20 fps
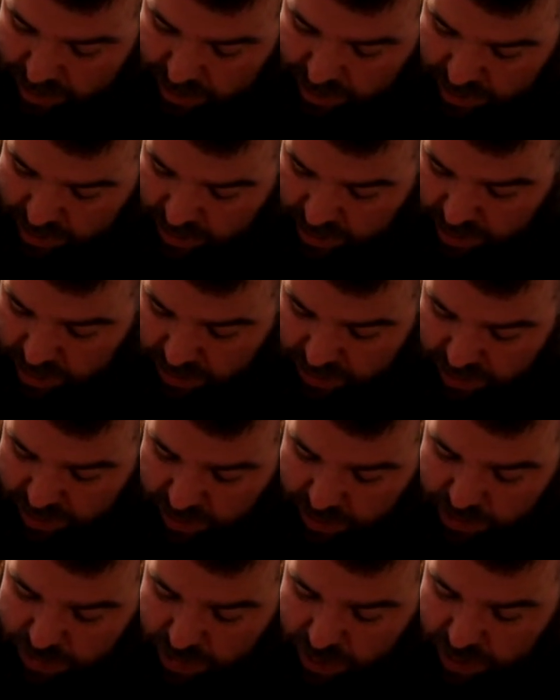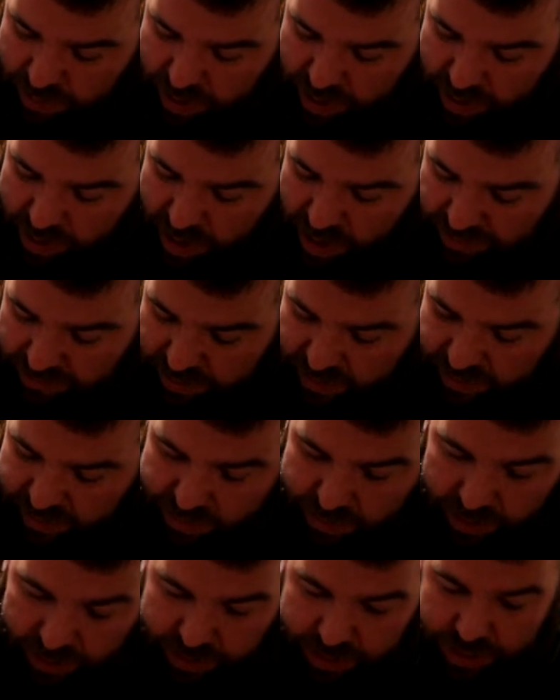And then we're going to pour about half of this
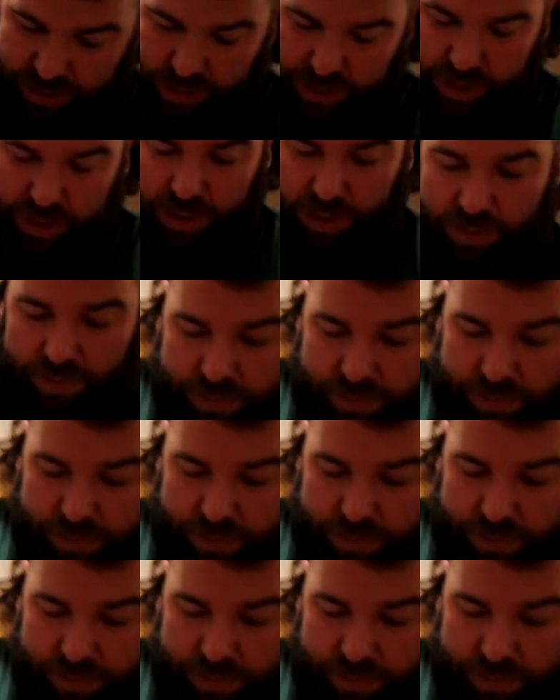mixture in.